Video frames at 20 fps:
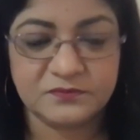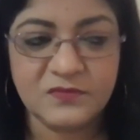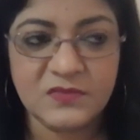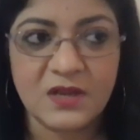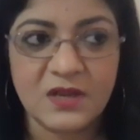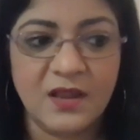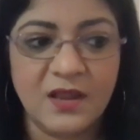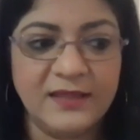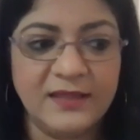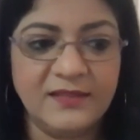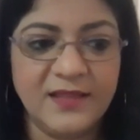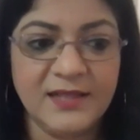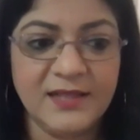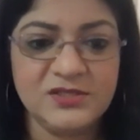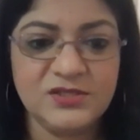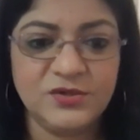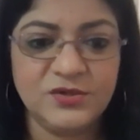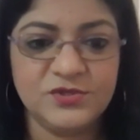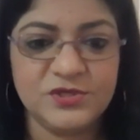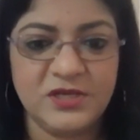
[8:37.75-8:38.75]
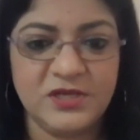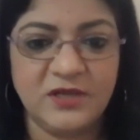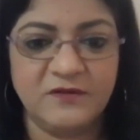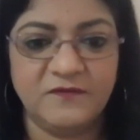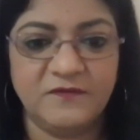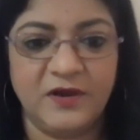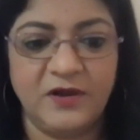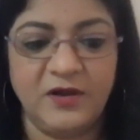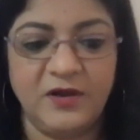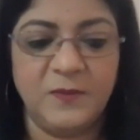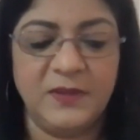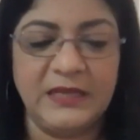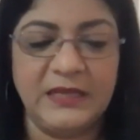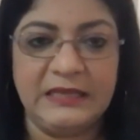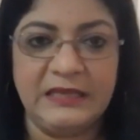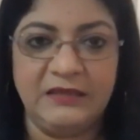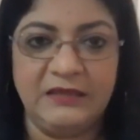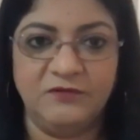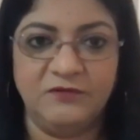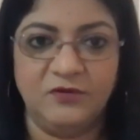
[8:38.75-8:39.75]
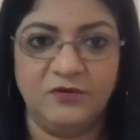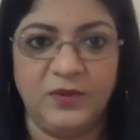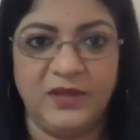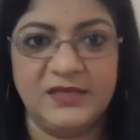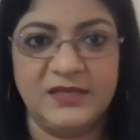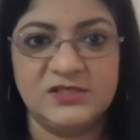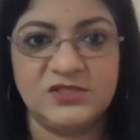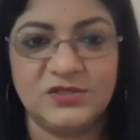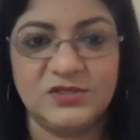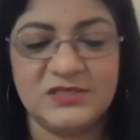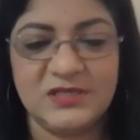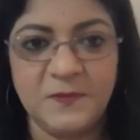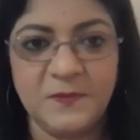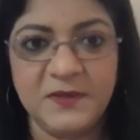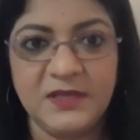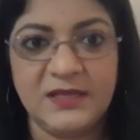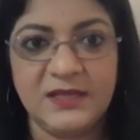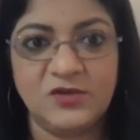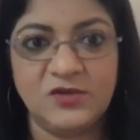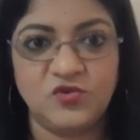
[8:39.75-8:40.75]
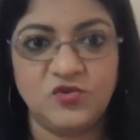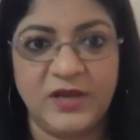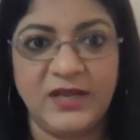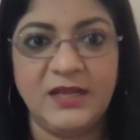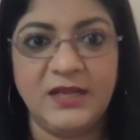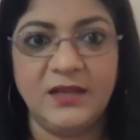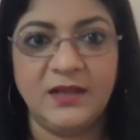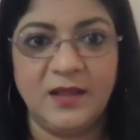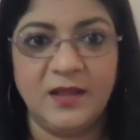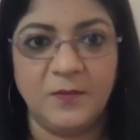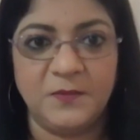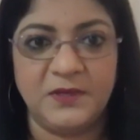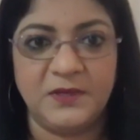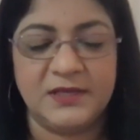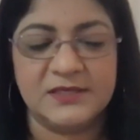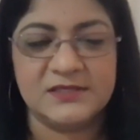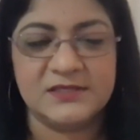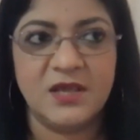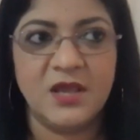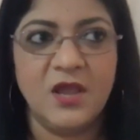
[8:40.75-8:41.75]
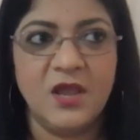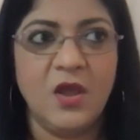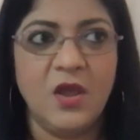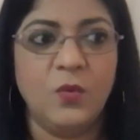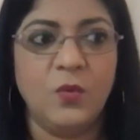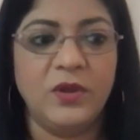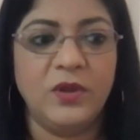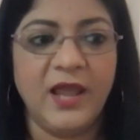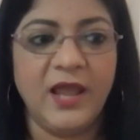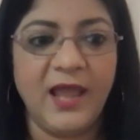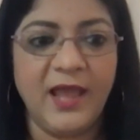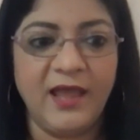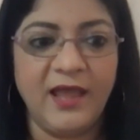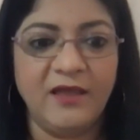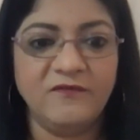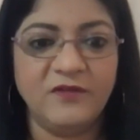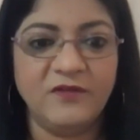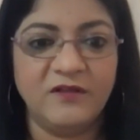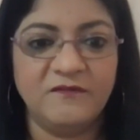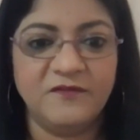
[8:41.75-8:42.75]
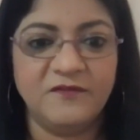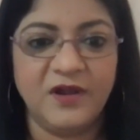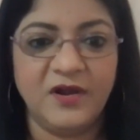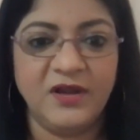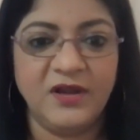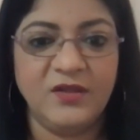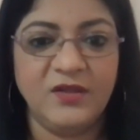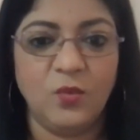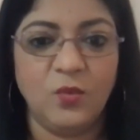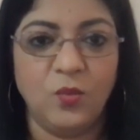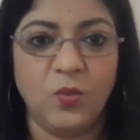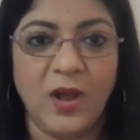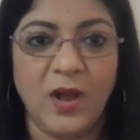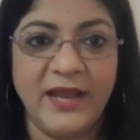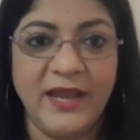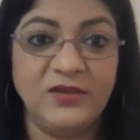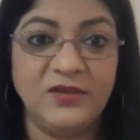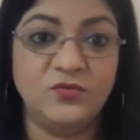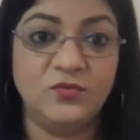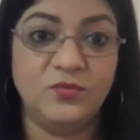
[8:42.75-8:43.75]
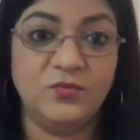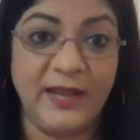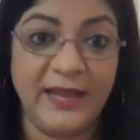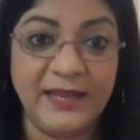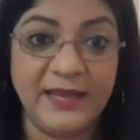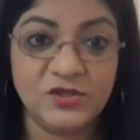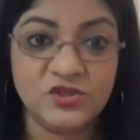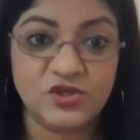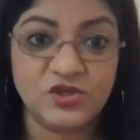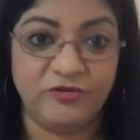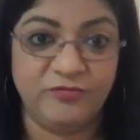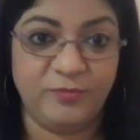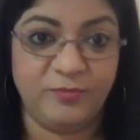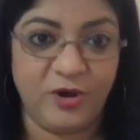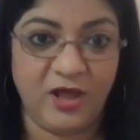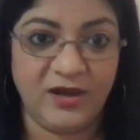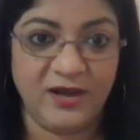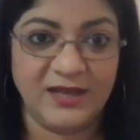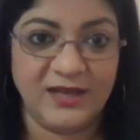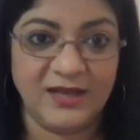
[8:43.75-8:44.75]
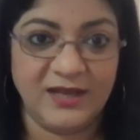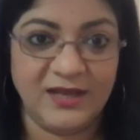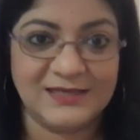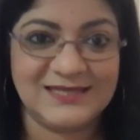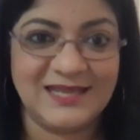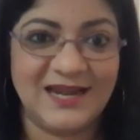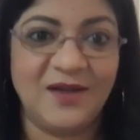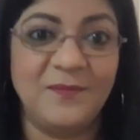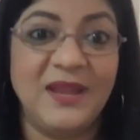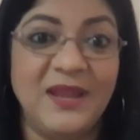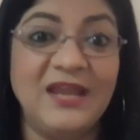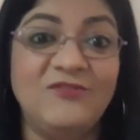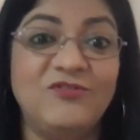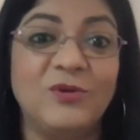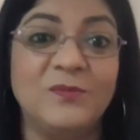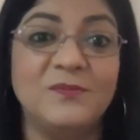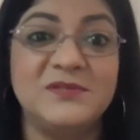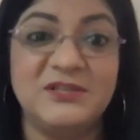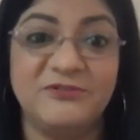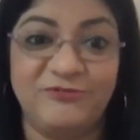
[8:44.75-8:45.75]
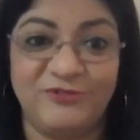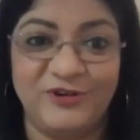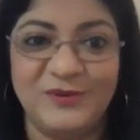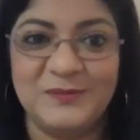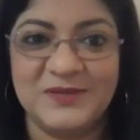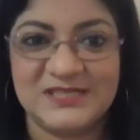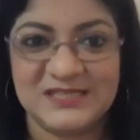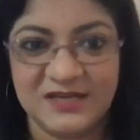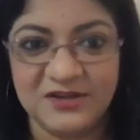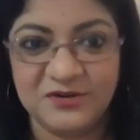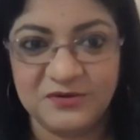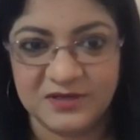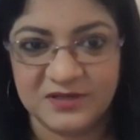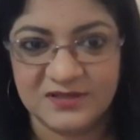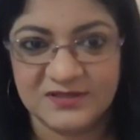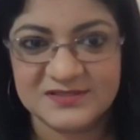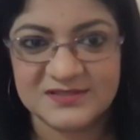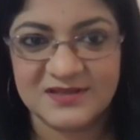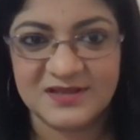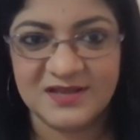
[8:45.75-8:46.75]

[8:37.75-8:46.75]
And that's usually a very big giveaway. So typically trading companies would have a very wide range of products that are made from different materials.